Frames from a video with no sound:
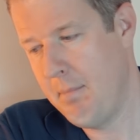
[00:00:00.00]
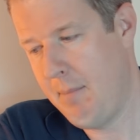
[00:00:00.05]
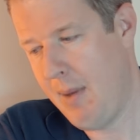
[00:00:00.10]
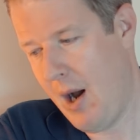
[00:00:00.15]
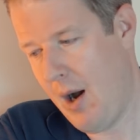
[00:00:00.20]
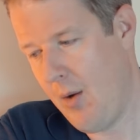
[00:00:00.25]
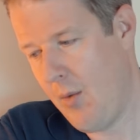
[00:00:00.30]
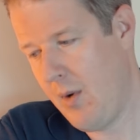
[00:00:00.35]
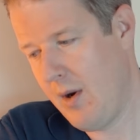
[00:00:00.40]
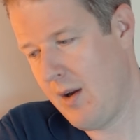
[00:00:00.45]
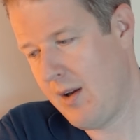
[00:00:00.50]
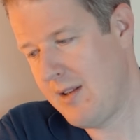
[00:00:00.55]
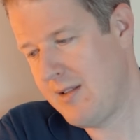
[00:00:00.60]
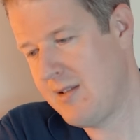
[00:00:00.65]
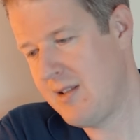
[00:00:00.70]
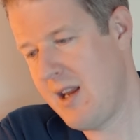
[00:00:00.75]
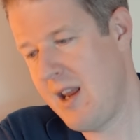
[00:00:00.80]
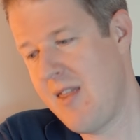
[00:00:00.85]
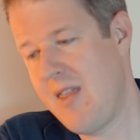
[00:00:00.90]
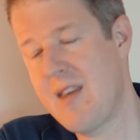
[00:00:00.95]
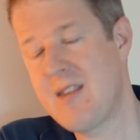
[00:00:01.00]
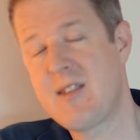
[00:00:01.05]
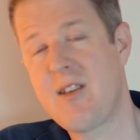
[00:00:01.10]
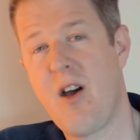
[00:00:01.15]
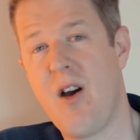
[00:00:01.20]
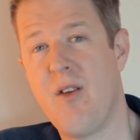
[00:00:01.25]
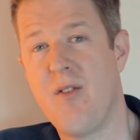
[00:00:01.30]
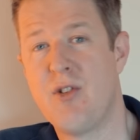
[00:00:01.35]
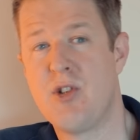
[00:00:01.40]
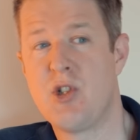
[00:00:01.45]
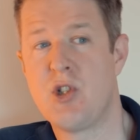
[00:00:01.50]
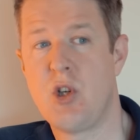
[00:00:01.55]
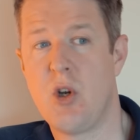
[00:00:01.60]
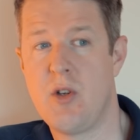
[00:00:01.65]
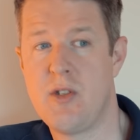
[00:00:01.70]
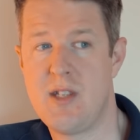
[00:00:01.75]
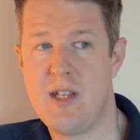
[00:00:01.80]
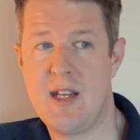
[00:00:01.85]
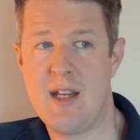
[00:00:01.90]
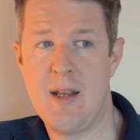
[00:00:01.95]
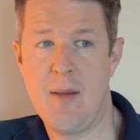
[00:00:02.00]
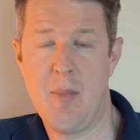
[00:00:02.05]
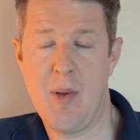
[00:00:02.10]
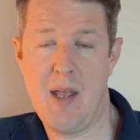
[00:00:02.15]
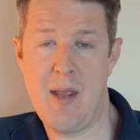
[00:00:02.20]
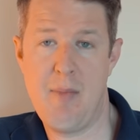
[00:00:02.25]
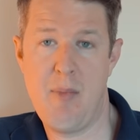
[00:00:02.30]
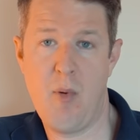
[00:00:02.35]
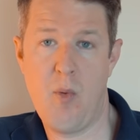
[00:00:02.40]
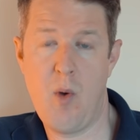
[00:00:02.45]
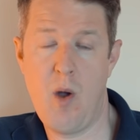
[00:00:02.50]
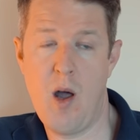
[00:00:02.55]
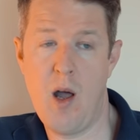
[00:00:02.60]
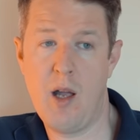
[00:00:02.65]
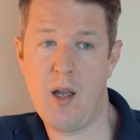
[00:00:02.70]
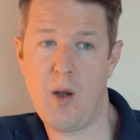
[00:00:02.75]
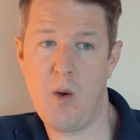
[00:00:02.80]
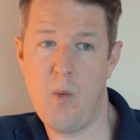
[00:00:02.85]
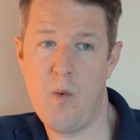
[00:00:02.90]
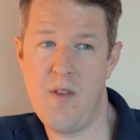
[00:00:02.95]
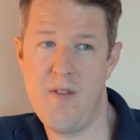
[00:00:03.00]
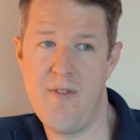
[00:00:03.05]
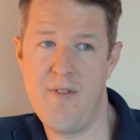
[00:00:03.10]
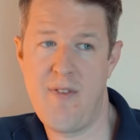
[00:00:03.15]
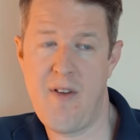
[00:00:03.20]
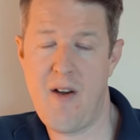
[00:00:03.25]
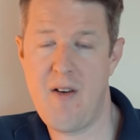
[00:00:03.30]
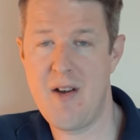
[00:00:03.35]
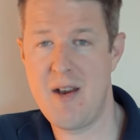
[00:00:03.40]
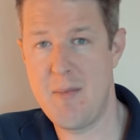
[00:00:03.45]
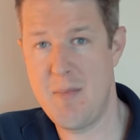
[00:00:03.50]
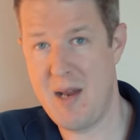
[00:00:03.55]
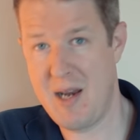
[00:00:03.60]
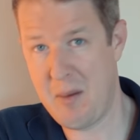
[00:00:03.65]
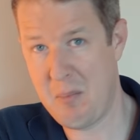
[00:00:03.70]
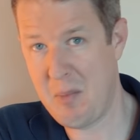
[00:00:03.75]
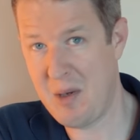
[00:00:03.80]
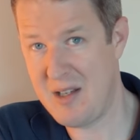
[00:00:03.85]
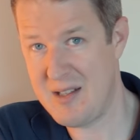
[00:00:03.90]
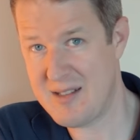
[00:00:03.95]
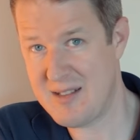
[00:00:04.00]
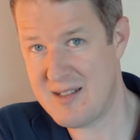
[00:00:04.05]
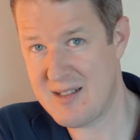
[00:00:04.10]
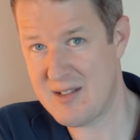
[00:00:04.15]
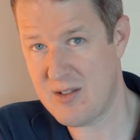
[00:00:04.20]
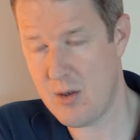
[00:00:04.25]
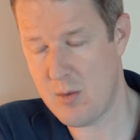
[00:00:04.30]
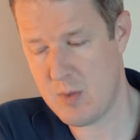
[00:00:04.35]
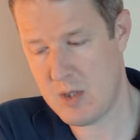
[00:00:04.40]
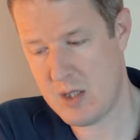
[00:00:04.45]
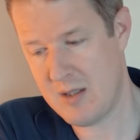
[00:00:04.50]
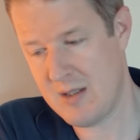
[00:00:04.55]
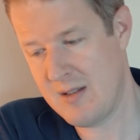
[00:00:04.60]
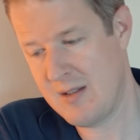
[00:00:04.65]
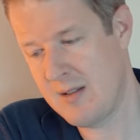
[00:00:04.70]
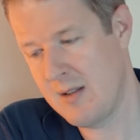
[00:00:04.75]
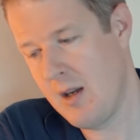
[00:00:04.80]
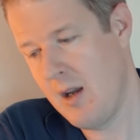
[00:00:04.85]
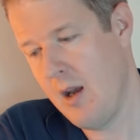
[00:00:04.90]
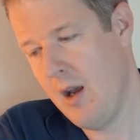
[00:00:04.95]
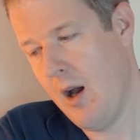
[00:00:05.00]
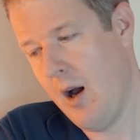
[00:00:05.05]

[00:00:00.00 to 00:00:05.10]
But when I see this kind of shoddy paperwork with very minimalist descriptions,